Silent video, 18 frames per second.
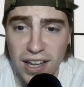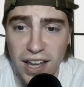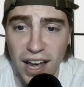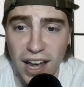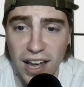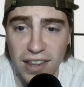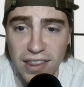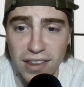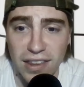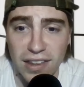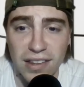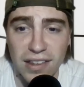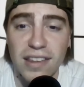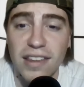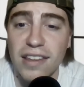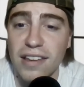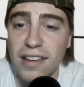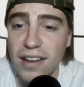
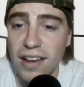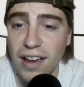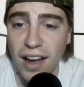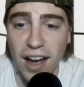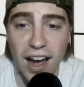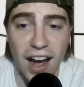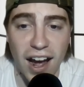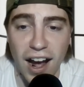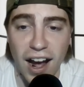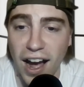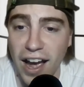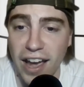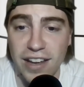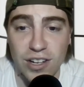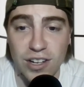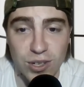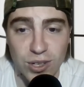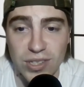and I
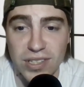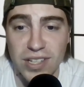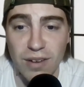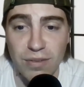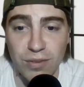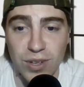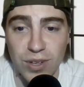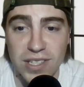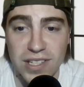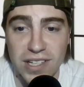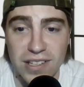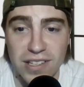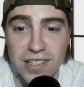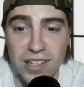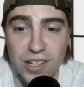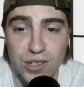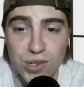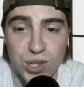could definitely see the
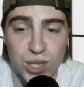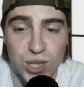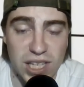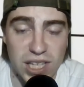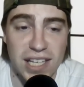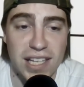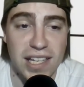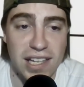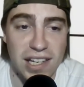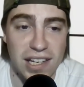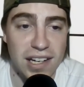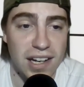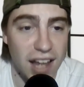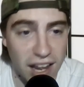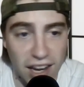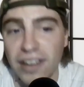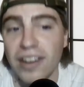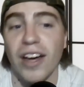Sixers and the Heat
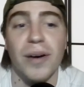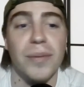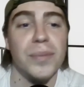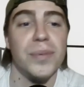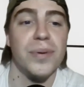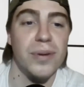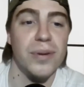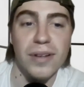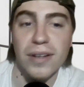end up,